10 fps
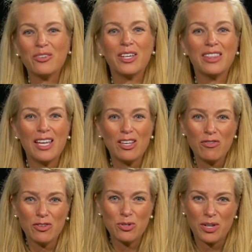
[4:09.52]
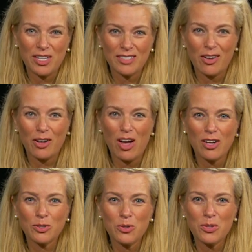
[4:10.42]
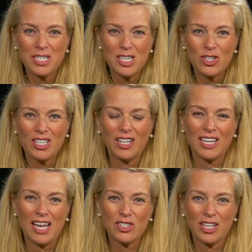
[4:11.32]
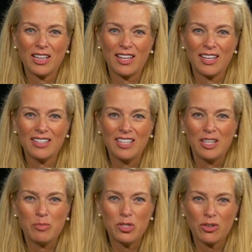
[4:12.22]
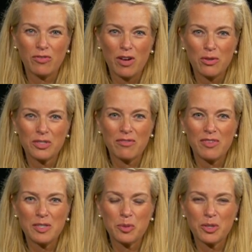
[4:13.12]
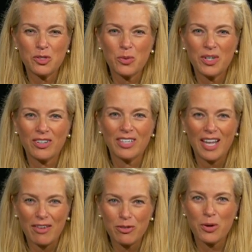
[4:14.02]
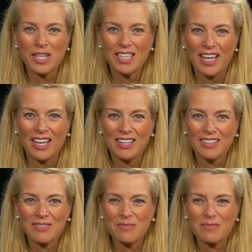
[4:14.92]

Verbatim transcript: and thank you for joining us on Cox Local Edition on HLN. Be sure to follow us on Facebook and Twitter, and have a great day.